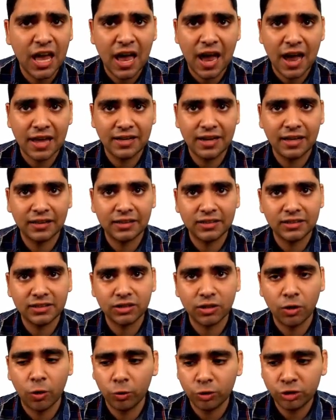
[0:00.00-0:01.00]
and that is
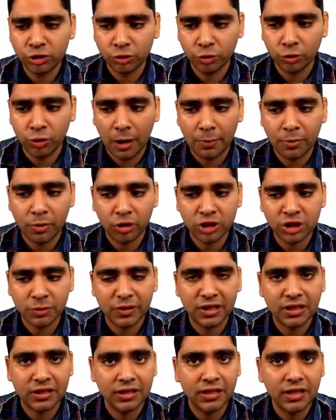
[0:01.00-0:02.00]
also
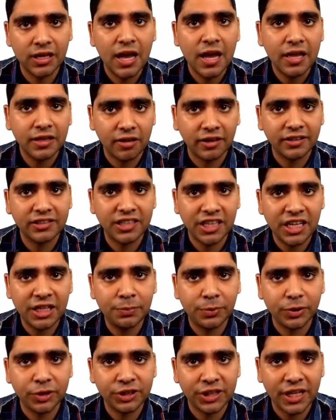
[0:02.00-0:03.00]
approximately
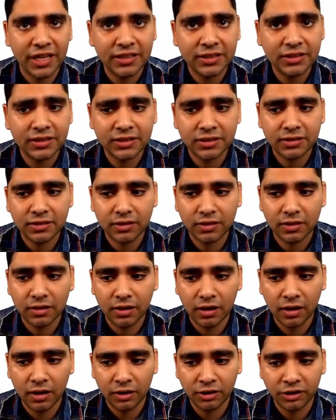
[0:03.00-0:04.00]
98%
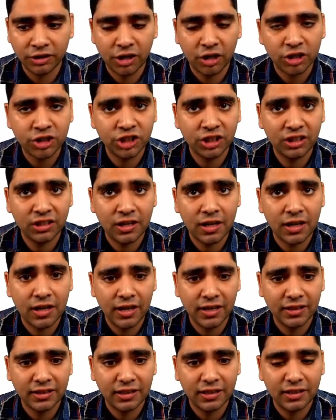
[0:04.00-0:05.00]
reduction
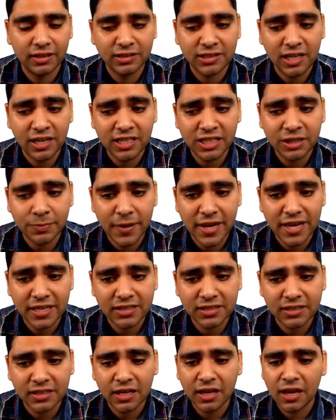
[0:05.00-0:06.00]
in the design
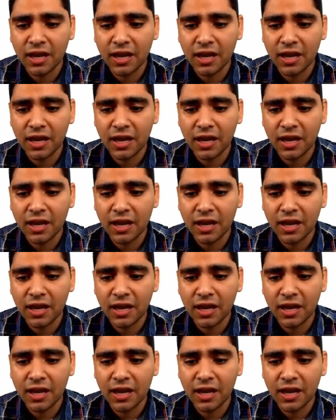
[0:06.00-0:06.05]
space.